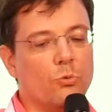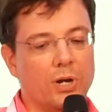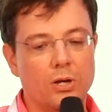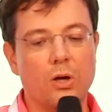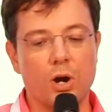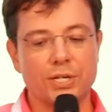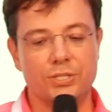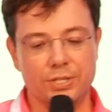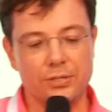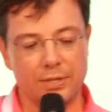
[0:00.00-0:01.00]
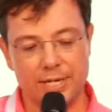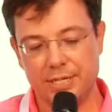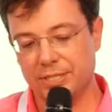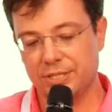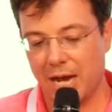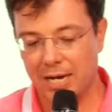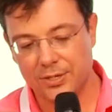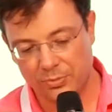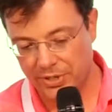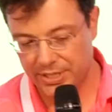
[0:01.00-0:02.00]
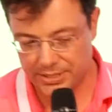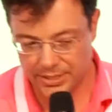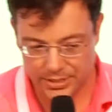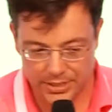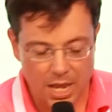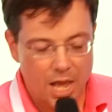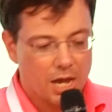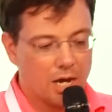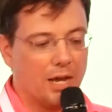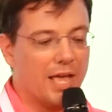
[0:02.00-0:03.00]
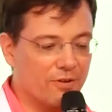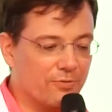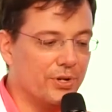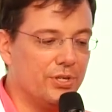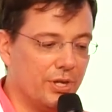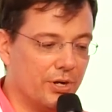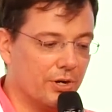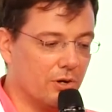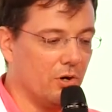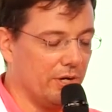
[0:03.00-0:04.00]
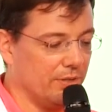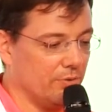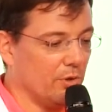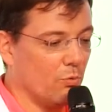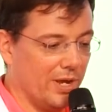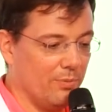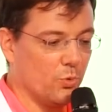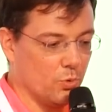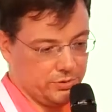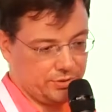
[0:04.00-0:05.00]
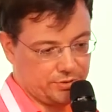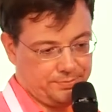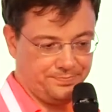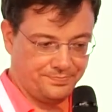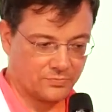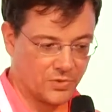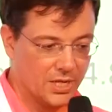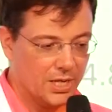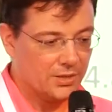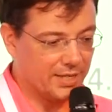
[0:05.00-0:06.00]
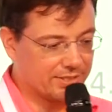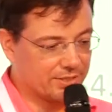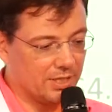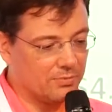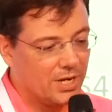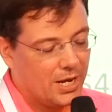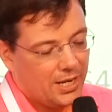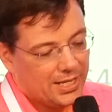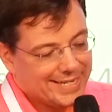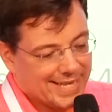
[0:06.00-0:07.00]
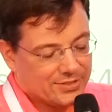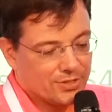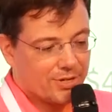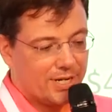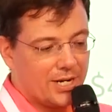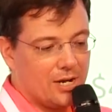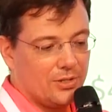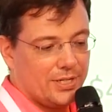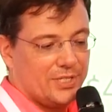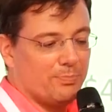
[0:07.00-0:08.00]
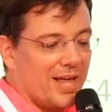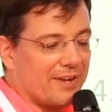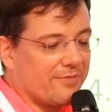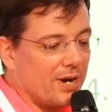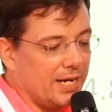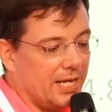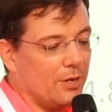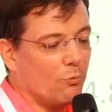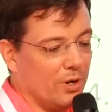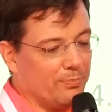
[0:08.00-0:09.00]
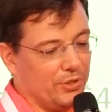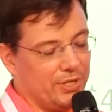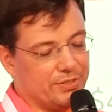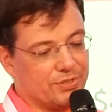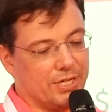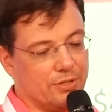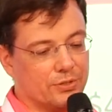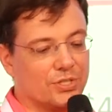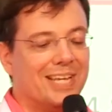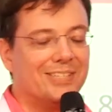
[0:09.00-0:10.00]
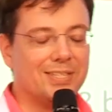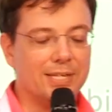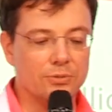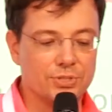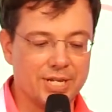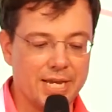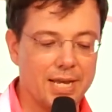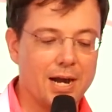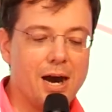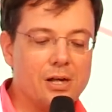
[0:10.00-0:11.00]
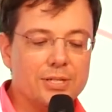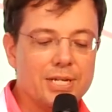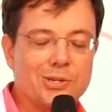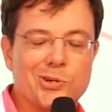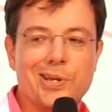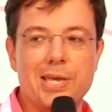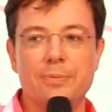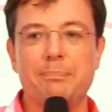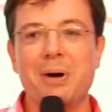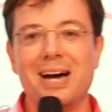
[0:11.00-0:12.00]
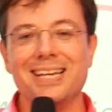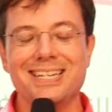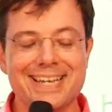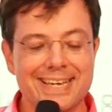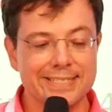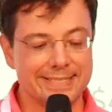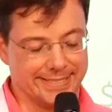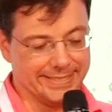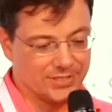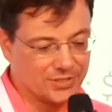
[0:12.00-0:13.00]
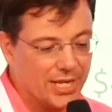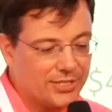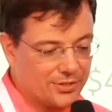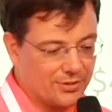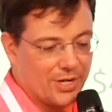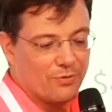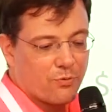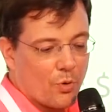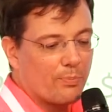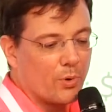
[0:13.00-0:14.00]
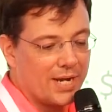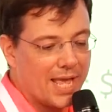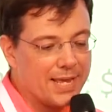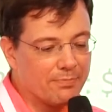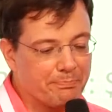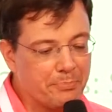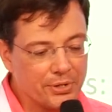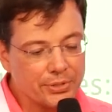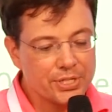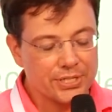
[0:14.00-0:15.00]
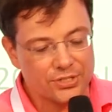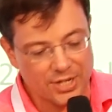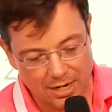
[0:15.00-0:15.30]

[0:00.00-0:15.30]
well articulated and documented every year on the Weibos? Next up, Netizen-created holidays. Black Friday, 1 billion in sales. Singles Day, a holiday created by netizens, generated $4.8 billion